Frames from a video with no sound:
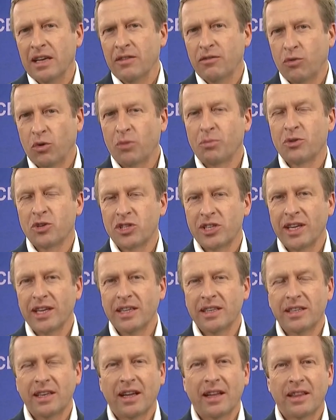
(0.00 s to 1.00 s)

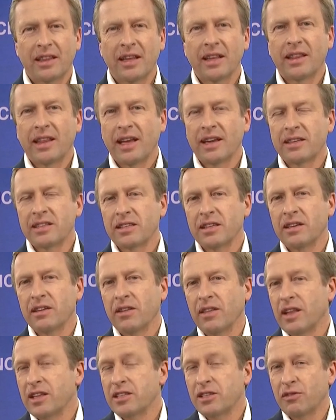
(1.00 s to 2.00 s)
4%. I think that is
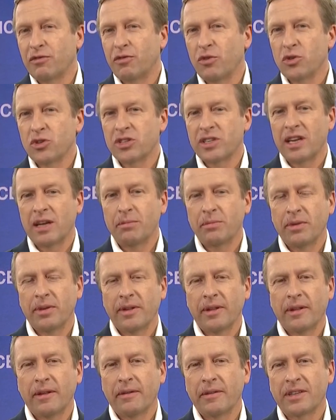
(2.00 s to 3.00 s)
that's a first step
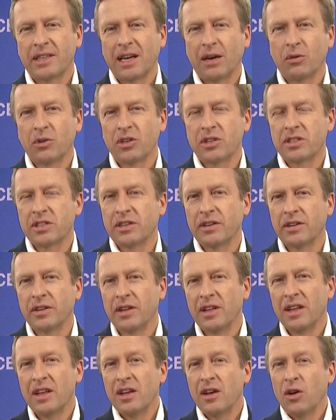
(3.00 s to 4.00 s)
towards a
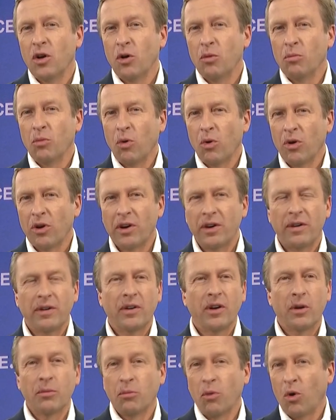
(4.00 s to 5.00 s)

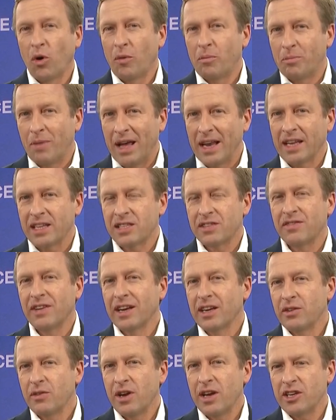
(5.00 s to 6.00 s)
more balanced
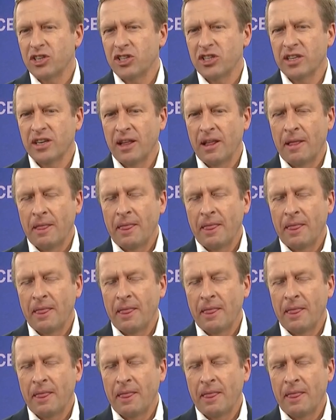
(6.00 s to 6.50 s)
valuation.